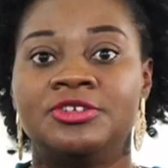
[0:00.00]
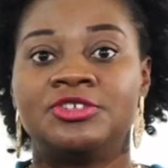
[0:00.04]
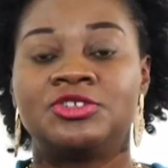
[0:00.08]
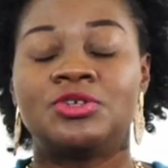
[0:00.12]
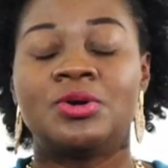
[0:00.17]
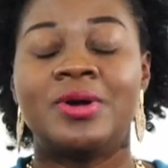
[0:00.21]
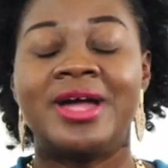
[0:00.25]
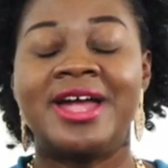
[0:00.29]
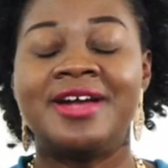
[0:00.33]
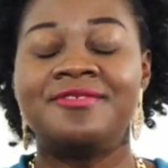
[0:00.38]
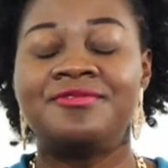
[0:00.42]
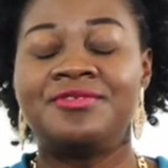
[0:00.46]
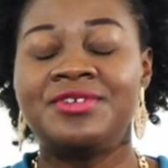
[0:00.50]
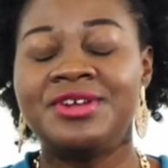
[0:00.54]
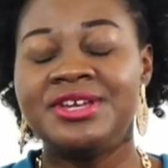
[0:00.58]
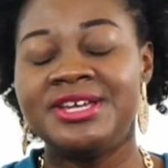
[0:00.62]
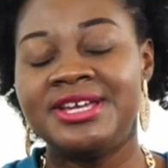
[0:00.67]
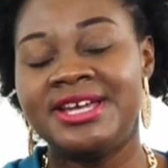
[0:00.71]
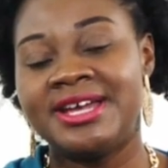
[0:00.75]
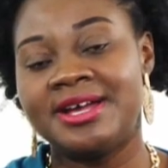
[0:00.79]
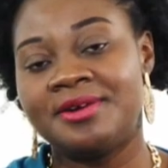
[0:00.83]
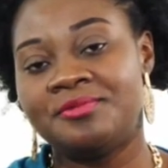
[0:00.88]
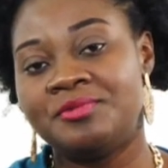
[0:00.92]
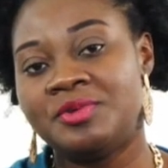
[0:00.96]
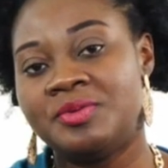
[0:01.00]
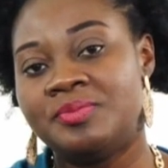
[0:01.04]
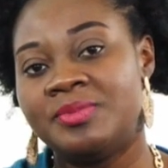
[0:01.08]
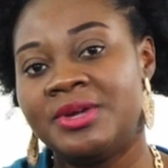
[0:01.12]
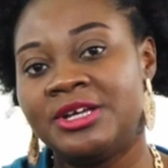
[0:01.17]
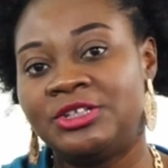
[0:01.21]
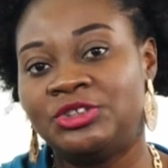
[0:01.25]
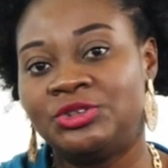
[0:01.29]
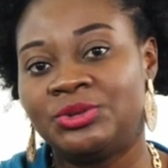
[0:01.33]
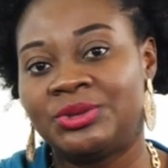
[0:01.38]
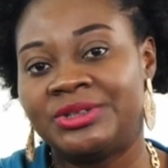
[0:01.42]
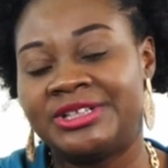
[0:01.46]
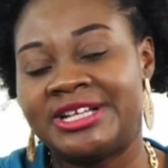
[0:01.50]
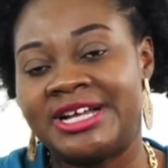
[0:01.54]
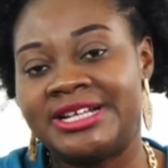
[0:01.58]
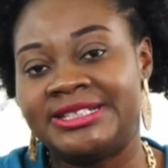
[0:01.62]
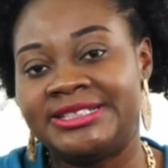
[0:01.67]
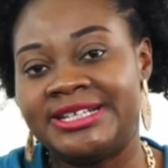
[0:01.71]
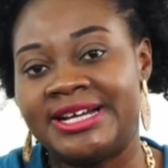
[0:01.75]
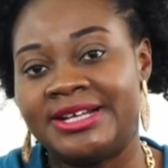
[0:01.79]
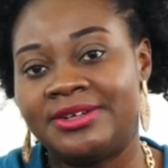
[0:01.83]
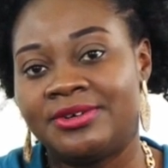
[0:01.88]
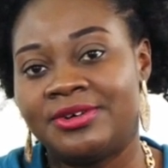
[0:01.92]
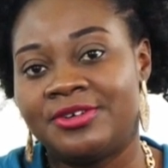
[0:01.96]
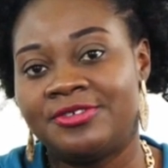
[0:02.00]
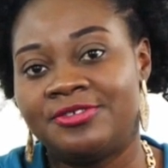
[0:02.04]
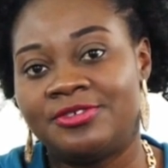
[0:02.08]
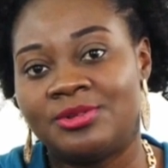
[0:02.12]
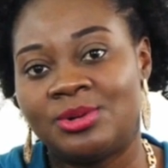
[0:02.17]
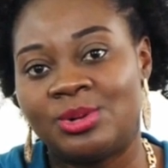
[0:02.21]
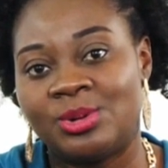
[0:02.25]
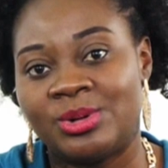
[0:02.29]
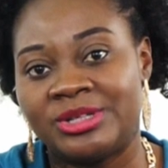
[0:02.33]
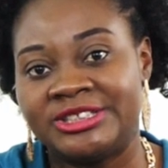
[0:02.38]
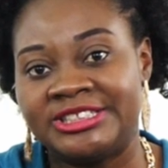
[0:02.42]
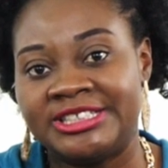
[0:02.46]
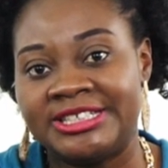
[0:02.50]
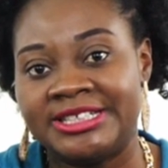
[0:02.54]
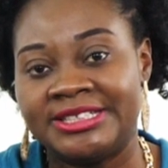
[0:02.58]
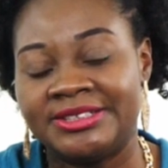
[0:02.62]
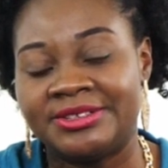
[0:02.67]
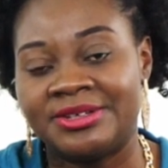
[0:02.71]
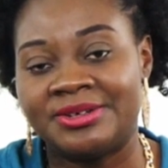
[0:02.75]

So every year we make sure that they are not forgotten